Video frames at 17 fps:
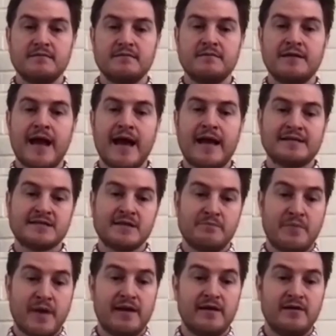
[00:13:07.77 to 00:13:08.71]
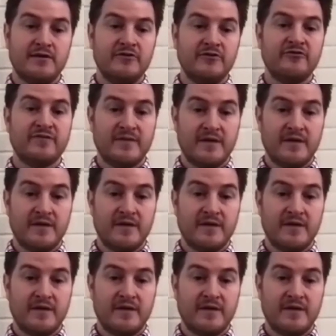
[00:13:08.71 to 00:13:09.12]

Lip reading: not as competitive.